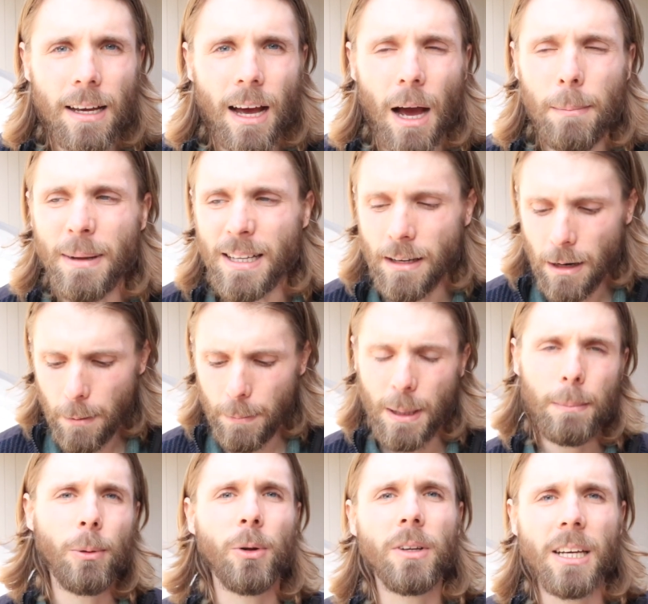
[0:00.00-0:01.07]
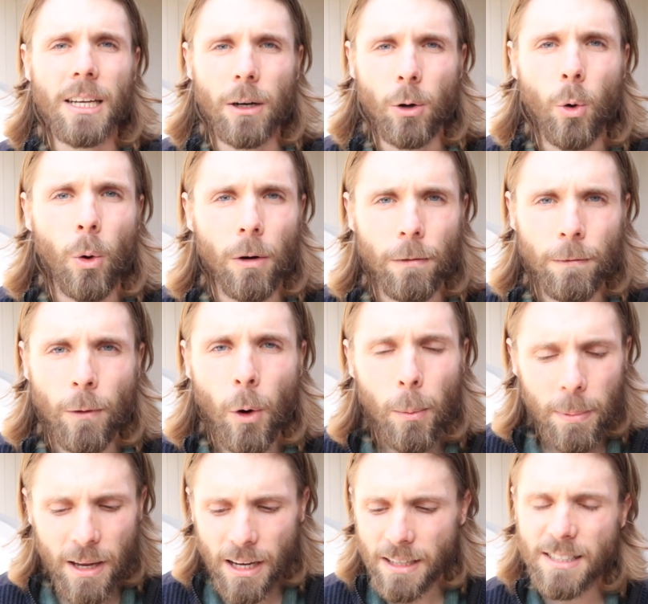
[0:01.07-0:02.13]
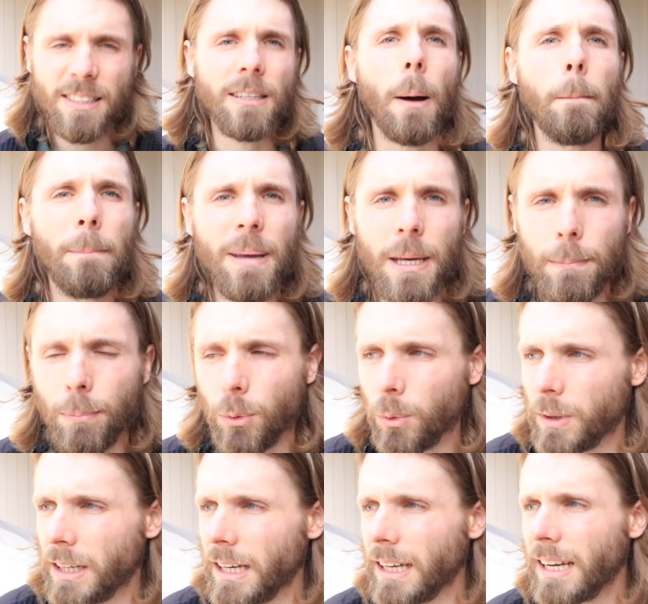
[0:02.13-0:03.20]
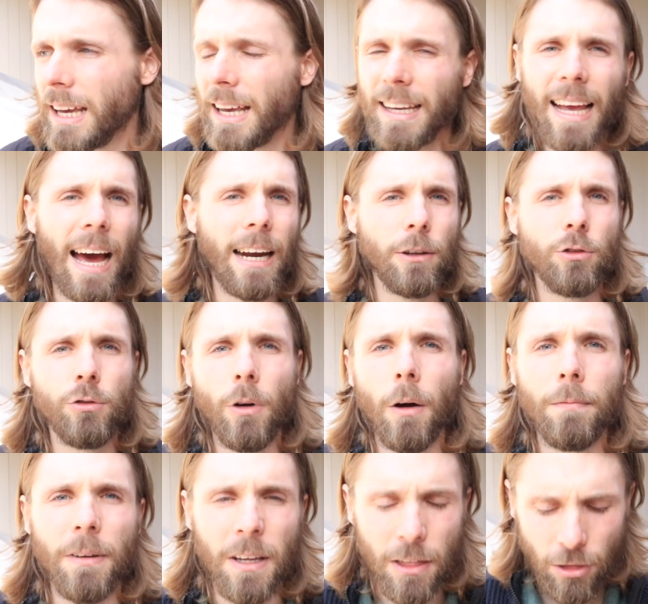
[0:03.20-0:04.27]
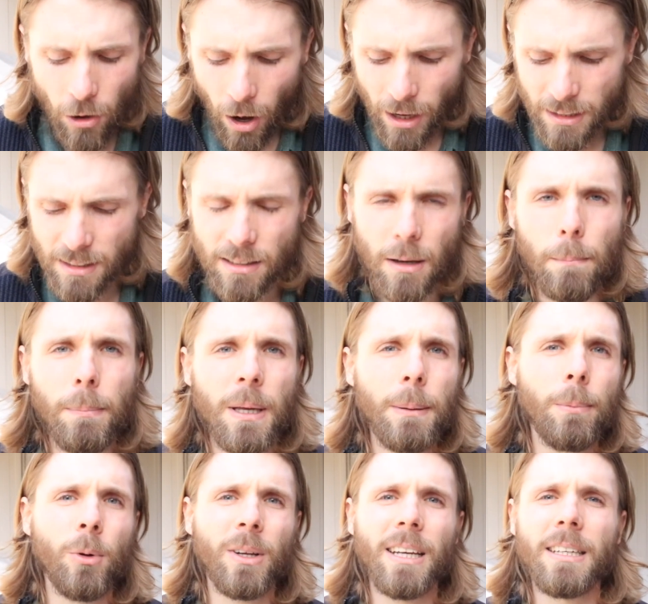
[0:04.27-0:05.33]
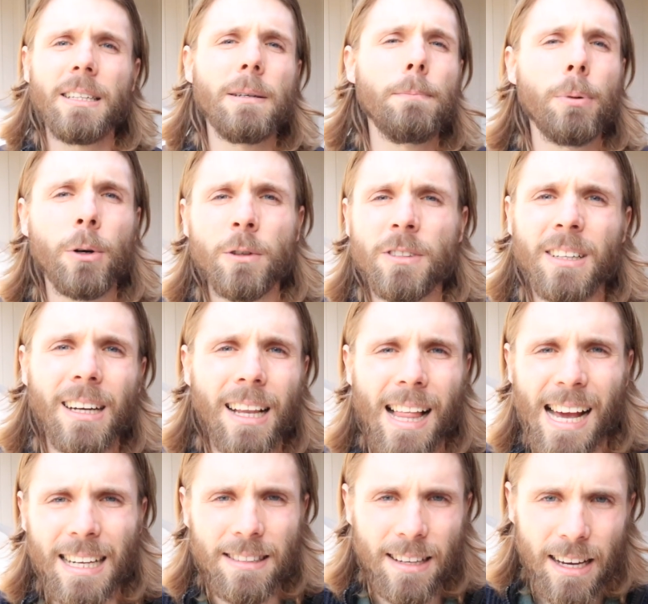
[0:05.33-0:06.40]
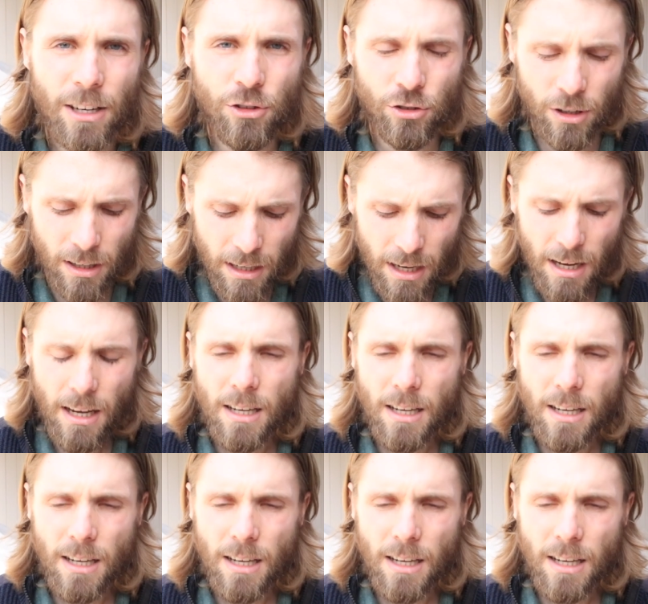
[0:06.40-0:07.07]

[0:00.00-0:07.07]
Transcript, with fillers: I mean, people get agoraphobia, some people get catastrophic thoughts, some people get depersonalization,